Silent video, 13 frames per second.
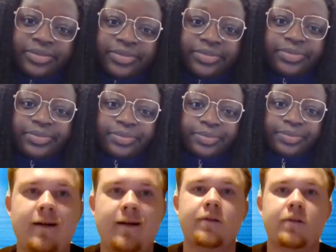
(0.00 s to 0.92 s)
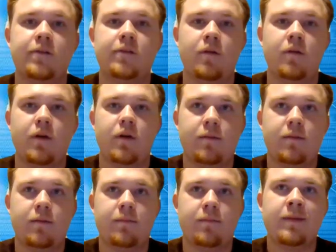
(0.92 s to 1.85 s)
Yeah, so
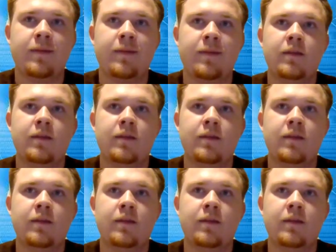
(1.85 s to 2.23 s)
the